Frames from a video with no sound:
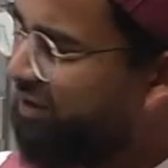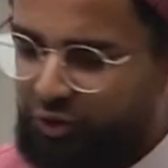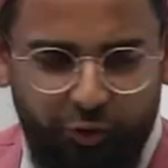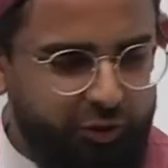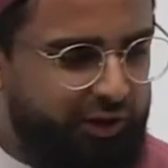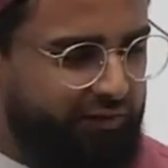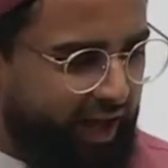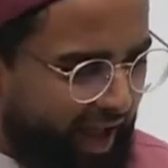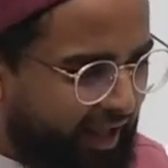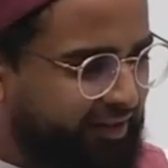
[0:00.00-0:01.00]
the truth of
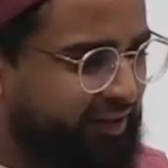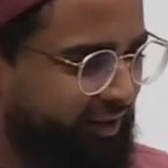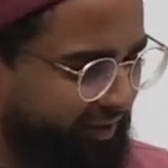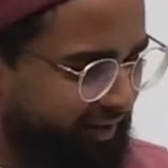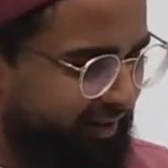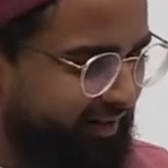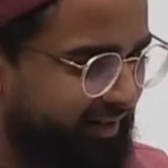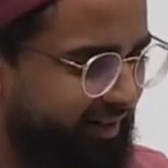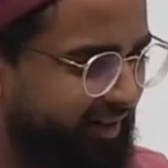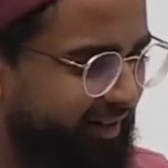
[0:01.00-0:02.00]
the answer.
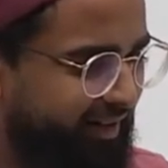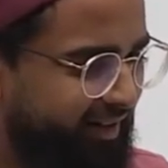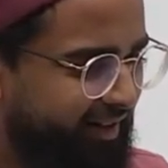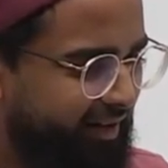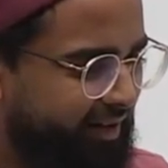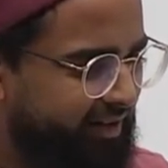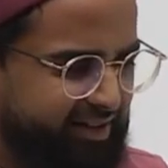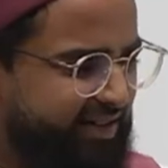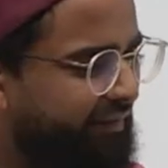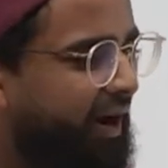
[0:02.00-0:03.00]

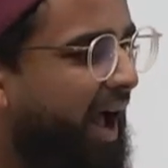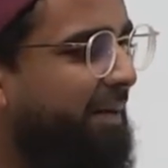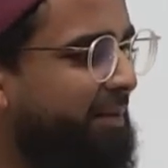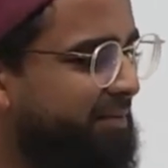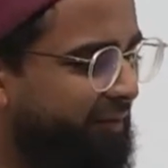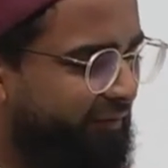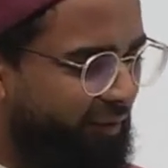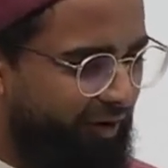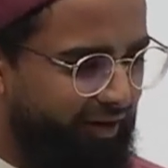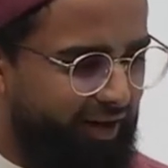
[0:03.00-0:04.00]
This has never happened
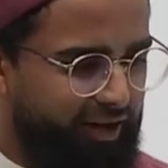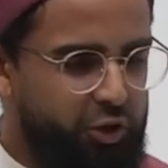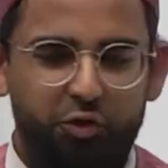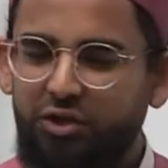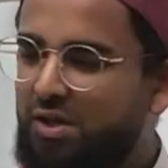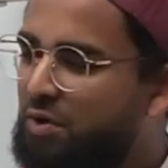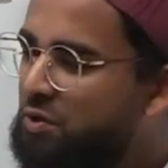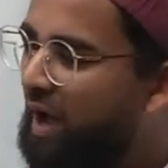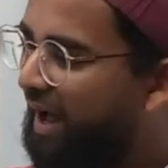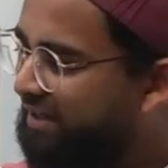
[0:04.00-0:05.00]
before. Usually, when
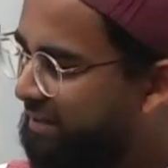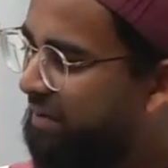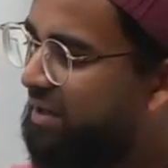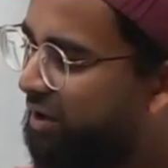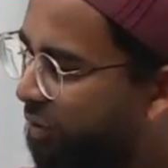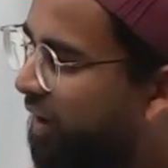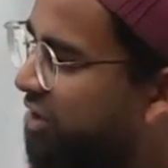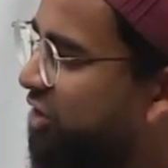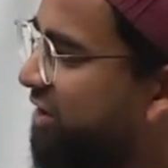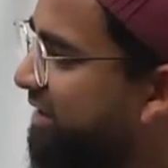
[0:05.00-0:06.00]
you ask somebody a
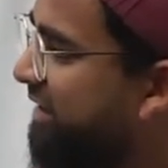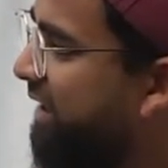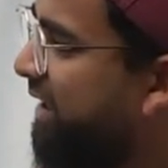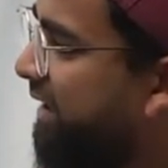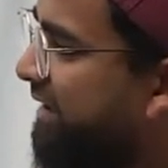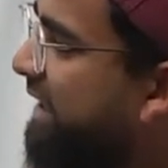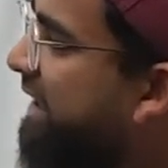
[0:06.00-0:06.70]
question, they